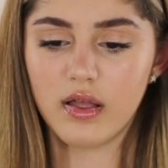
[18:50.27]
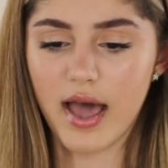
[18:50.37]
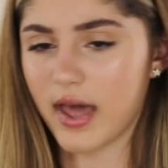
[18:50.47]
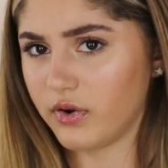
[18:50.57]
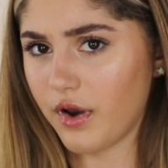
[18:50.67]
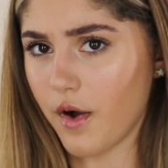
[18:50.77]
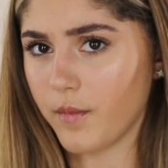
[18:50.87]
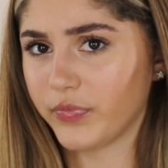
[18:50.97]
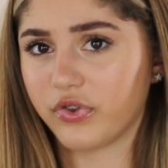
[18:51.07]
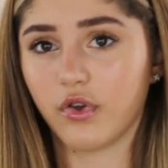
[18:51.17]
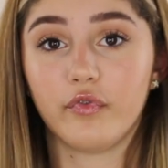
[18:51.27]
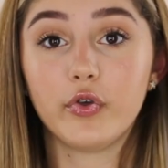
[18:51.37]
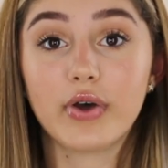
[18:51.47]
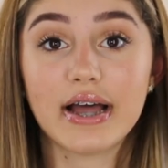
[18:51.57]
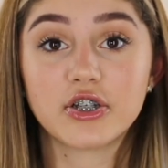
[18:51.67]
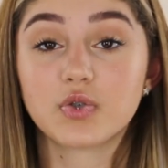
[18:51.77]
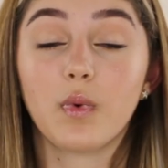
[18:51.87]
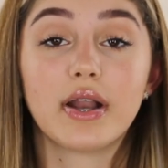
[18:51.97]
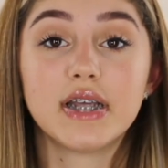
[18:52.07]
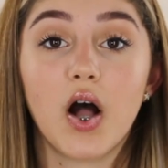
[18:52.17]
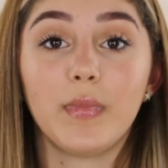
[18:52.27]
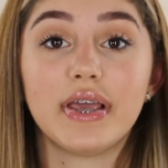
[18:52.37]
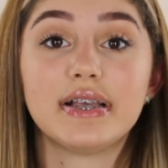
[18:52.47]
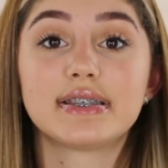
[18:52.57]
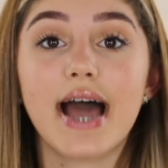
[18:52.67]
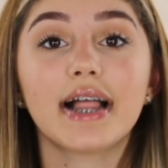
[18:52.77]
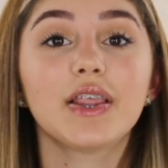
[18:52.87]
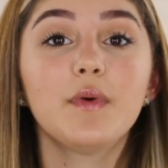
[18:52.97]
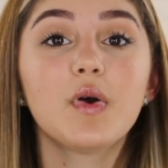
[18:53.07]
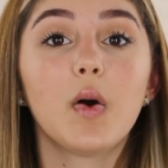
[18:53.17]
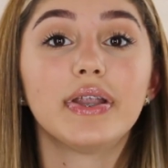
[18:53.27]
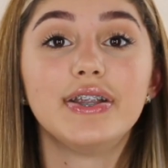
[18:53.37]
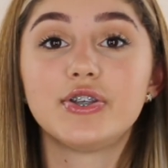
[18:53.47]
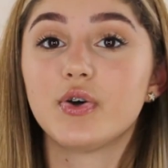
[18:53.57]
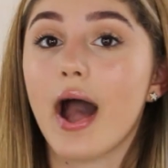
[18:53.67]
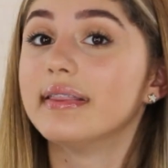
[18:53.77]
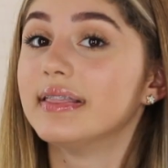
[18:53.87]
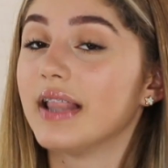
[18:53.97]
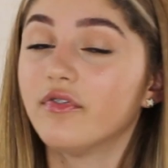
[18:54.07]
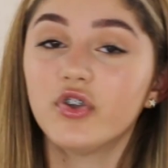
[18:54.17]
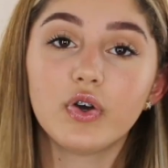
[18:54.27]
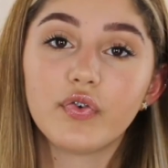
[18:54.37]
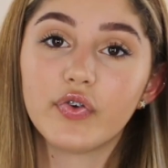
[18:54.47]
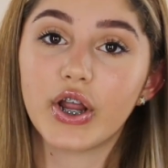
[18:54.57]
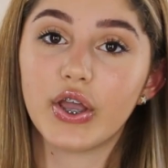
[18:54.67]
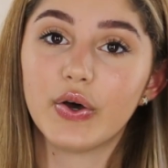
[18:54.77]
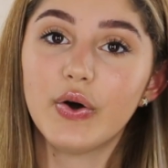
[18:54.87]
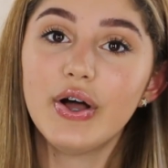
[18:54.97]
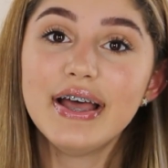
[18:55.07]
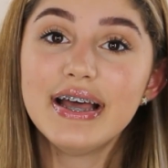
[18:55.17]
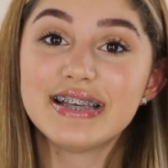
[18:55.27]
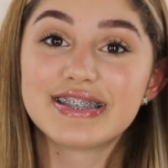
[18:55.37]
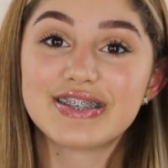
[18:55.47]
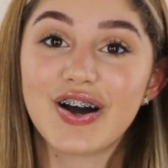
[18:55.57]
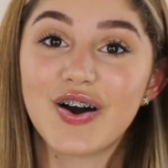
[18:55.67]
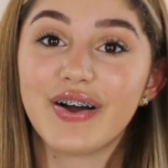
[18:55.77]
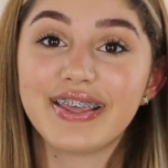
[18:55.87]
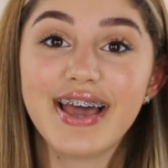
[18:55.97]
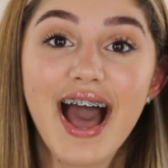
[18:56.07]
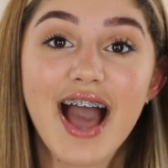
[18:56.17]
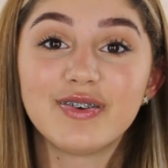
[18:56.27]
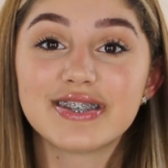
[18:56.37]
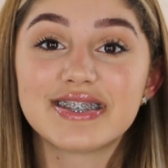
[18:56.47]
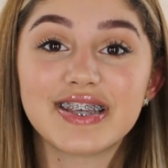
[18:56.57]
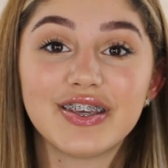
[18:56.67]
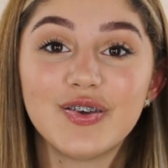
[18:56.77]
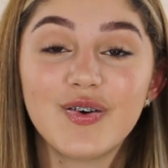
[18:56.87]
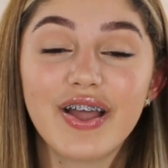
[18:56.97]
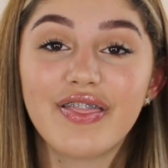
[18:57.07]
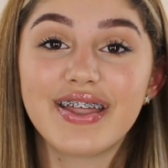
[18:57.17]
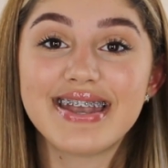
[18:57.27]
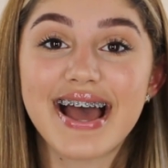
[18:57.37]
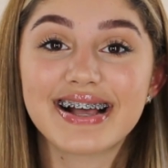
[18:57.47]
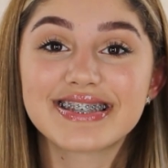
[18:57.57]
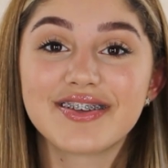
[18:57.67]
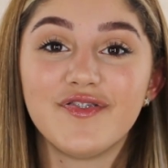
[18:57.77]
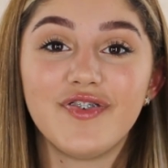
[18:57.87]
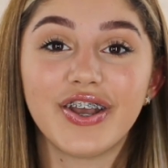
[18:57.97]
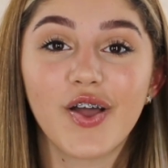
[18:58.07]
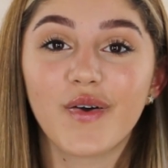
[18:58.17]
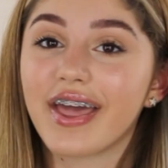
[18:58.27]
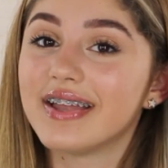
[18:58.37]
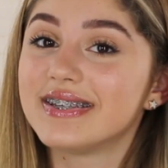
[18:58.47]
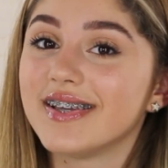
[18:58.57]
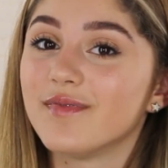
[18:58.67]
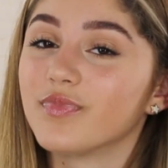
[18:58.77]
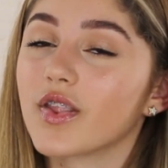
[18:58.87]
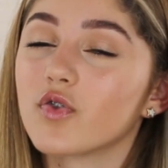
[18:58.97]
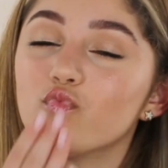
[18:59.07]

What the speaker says: I don't know. So if you guys just want to tell me exactly what you want me to do, I'd love to do it for you. So yeah, I will see you in the next video, K-Team.